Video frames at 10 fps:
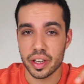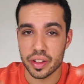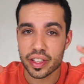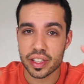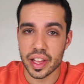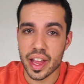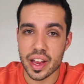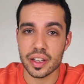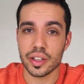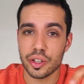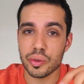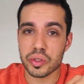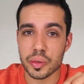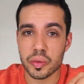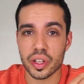Now, this land
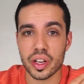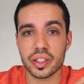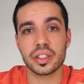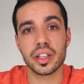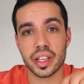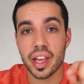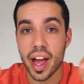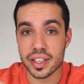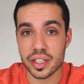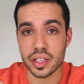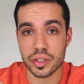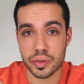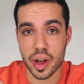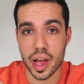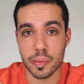used to belong to the Cashia
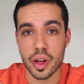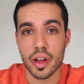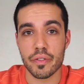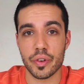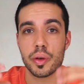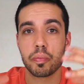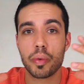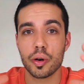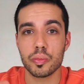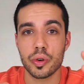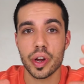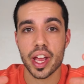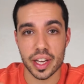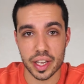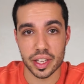tribe for the Pomo
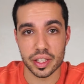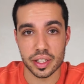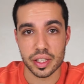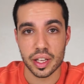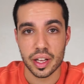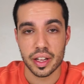Indians.